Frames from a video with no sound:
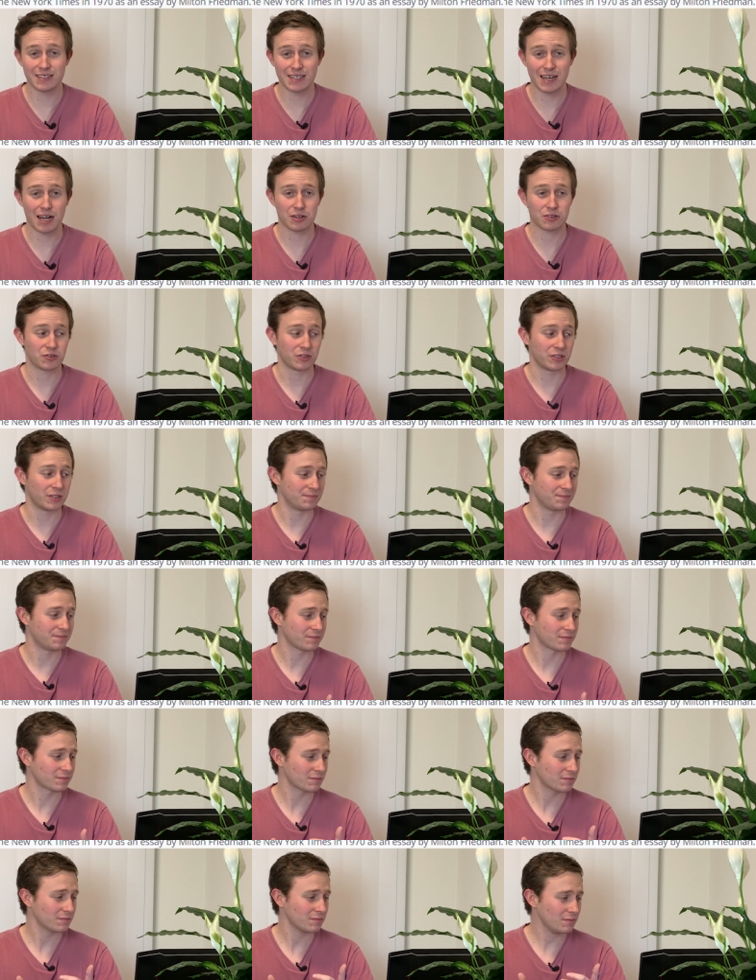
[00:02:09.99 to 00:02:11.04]
Doctrine.
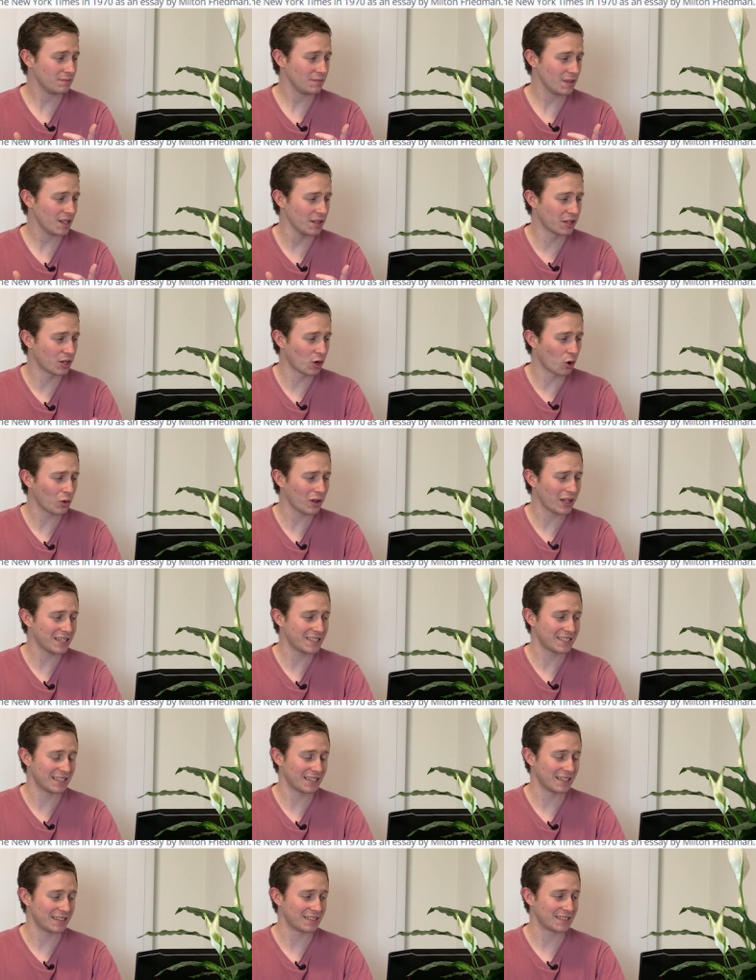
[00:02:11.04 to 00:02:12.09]
The whole
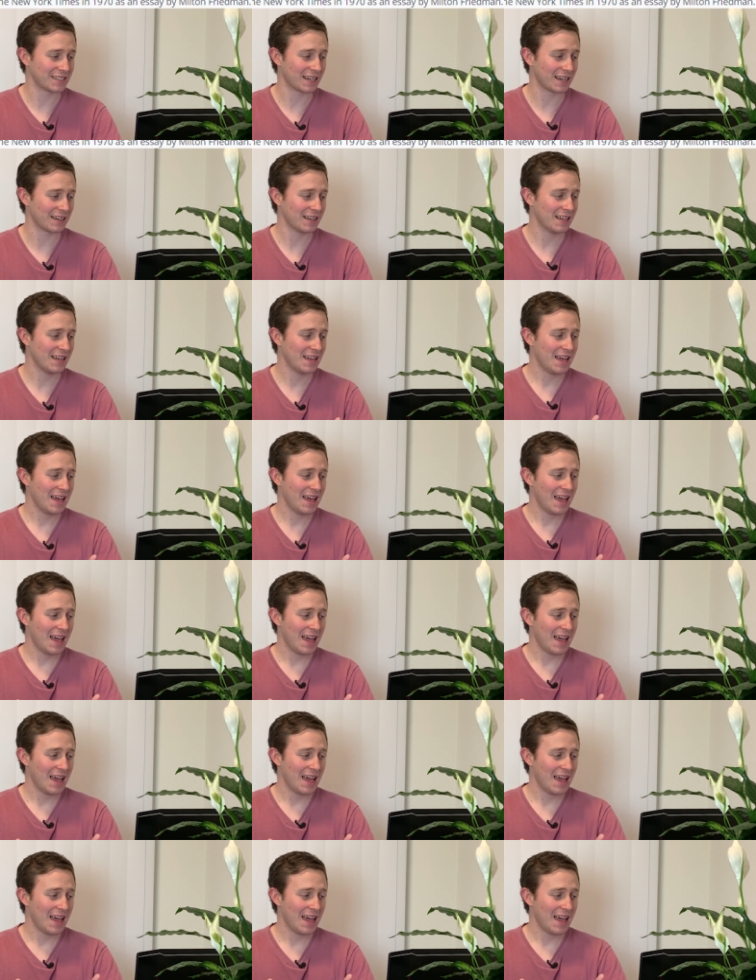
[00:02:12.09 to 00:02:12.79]
idea is that